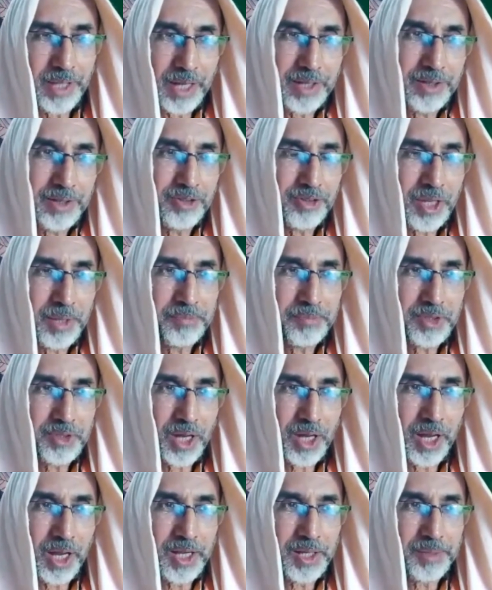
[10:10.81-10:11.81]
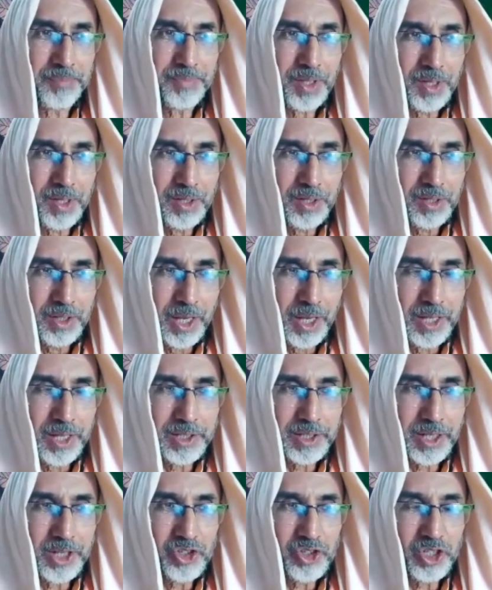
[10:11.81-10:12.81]
at the same time
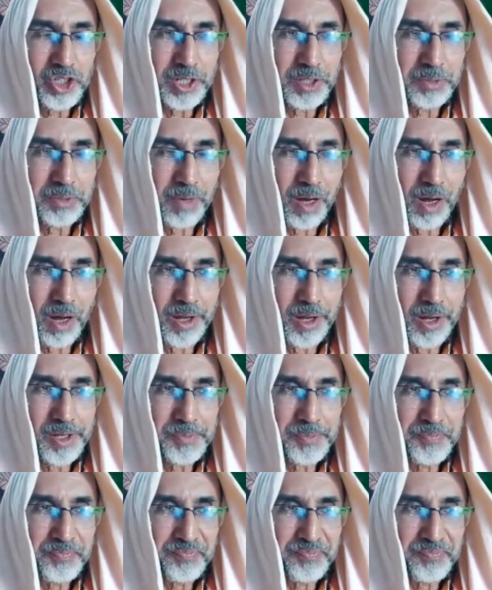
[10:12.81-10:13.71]
engaging in my